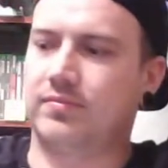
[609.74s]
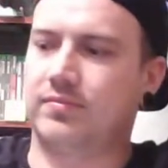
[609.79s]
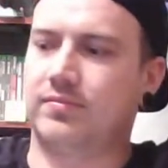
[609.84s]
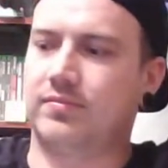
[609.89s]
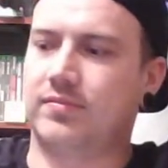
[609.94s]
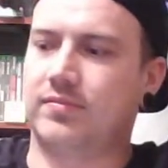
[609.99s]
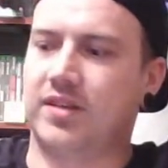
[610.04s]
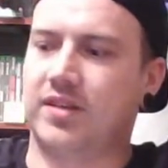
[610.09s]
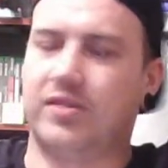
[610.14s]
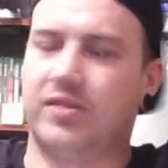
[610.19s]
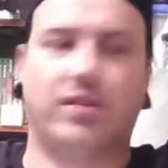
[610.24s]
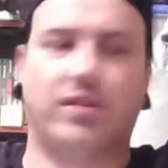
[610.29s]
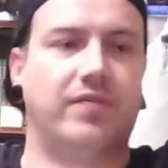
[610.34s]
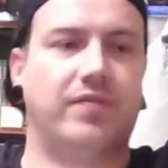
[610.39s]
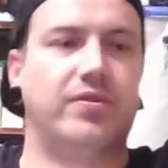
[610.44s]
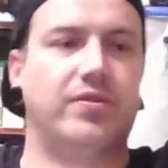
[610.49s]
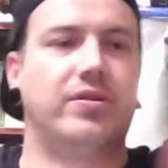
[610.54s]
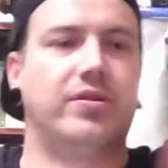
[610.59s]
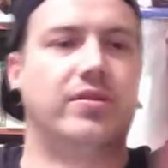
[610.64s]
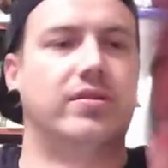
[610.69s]
I don't know if
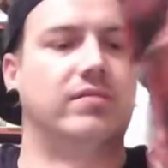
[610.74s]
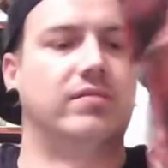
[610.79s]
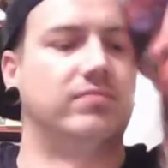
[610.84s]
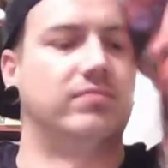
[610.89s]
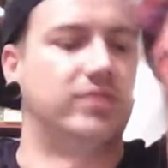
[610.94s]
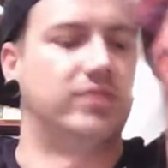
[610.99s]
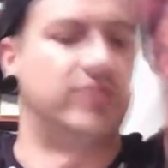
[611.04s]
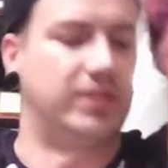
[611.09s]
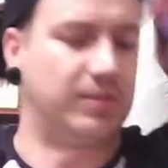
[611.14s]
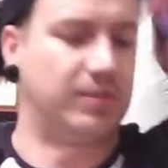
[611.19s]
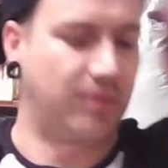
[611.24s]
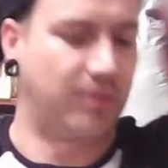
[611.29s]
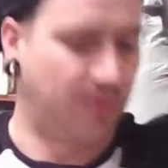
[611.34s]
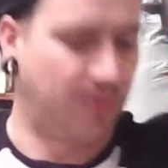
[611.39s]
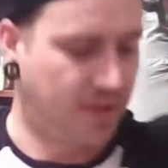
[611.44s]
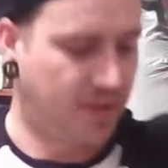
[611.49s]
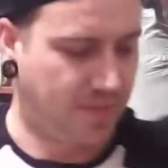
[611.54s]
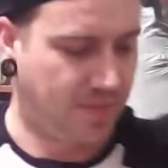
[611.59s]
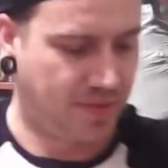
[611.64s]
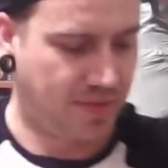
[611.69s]
you can see them
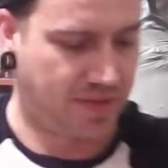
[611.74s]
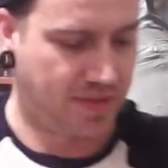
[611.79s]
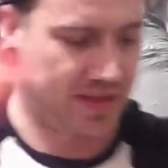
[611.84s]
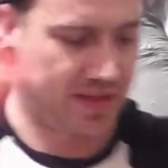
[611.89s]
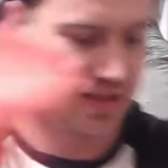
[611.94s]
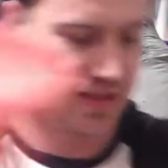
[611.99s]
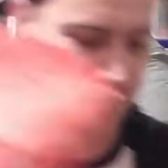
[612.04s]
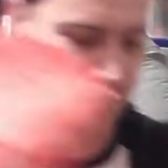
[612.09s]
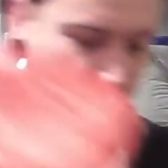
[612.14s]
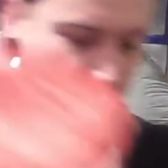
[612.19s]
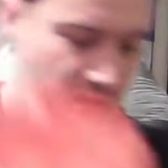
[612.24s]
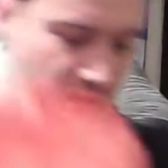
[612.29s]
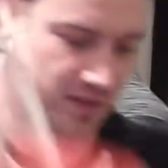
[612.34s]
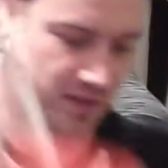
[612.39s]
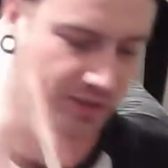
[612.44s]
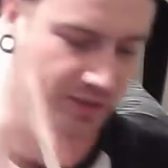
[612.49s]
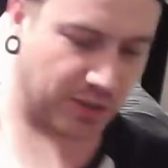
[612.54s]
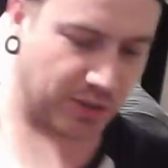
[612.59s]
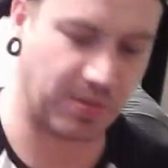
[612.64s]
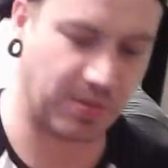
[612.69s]
properly, but these are
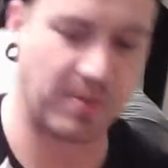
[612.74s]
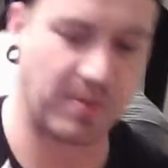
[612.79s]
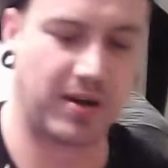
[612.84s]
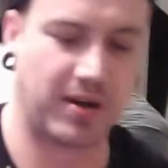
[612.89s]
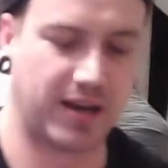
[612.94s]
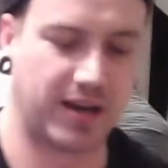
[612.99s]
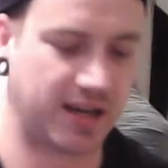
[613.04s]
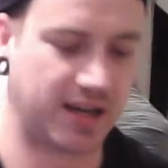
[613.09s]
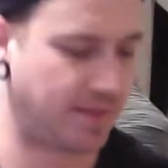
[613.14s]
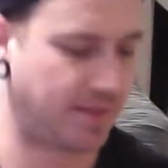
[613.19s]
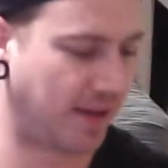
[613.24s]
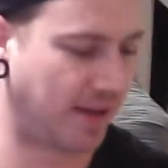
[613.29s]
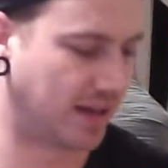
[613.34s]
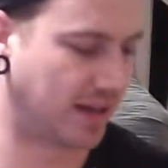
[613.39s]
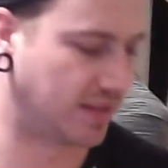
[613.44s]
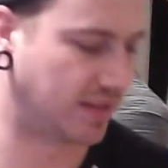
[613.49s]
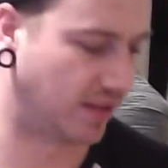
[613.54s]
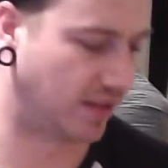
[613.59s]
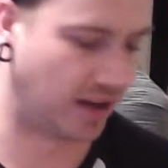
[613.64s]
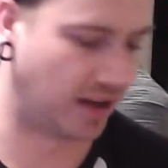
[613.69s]
supermarket
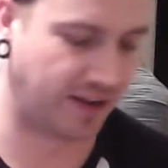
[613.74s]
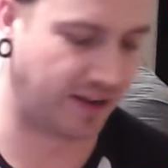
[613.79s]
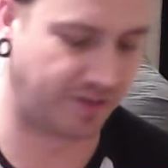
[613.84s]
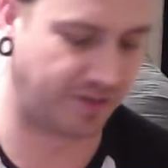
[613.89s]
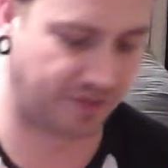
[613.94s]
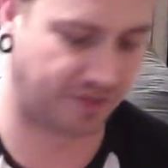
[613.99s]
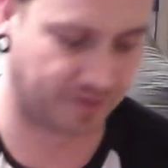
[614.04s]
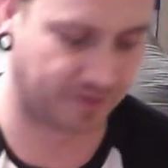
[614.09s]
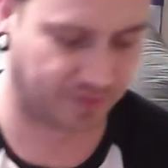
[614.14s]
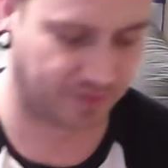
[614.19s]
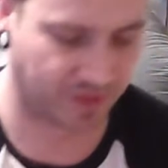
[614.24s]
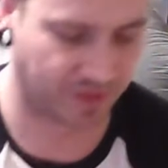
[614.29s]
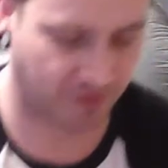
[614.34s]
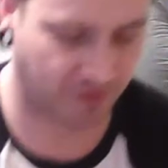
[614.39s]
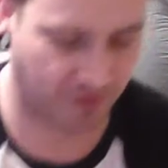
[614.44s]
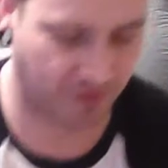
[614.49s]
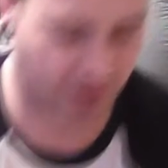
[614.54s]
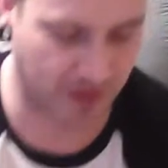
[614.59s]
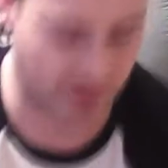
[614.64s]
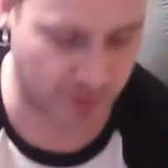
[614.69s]
bags for life,
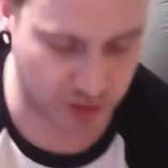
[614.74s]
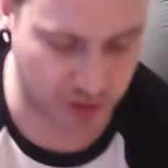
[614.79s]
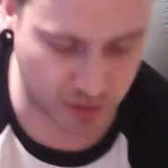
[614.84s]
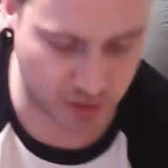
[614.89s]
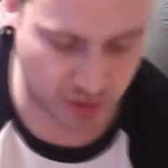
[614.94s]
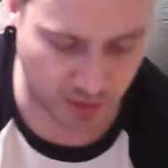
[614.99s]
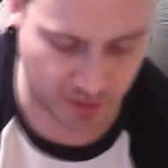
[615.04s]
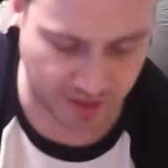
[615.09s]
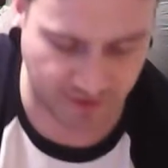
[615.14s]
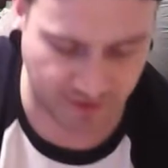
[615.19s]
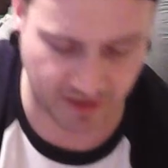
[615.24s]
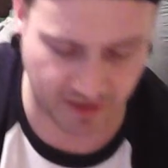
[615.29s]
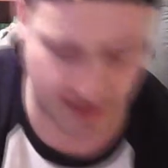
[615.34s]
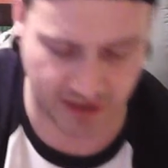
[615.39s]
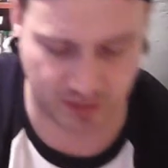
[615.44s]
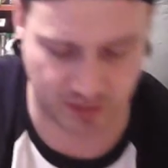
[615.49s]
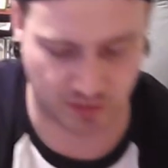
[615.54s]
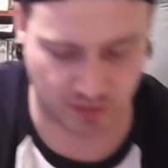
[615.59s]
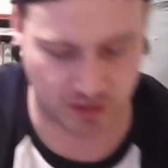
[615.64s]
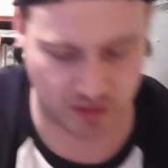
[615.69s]
filled with
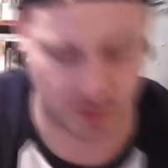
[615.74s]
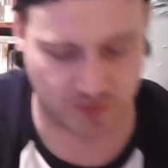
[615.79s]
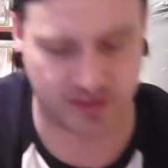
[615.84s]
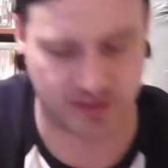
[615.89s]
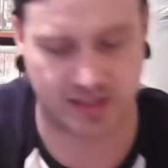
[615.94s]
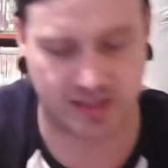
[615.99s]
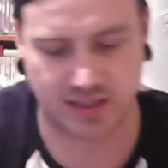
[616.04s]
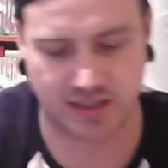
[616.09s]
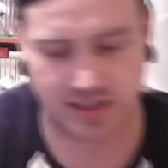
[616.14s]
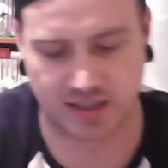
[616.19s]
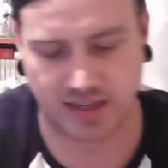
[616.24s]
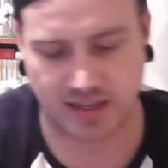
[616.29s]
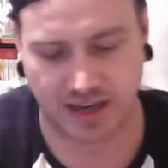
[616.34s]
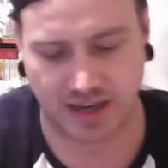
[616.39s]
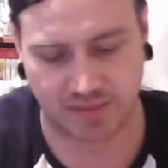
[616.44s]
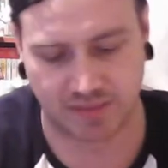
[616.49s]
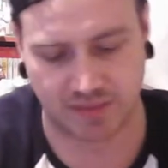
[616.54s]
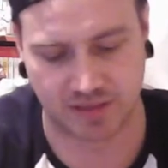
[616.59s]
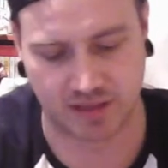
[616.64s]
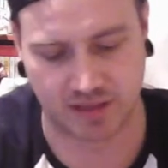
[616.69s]
Xbox 360 games,